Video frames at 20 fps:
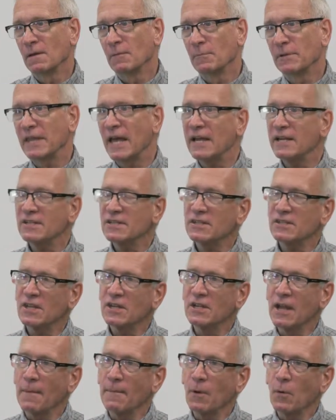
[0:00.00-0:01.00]
But that isn't the
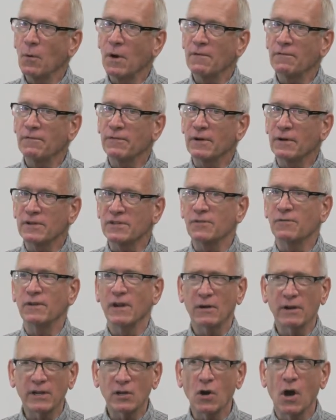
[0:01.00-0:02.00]
number one fear. It's
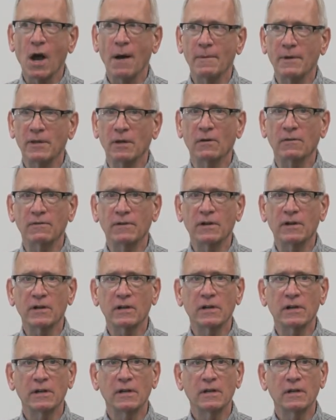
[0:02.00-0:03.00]
very common, though. Very
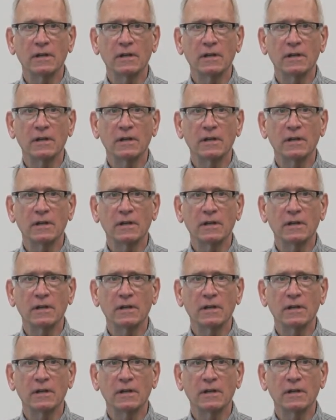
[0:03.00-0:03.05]
good.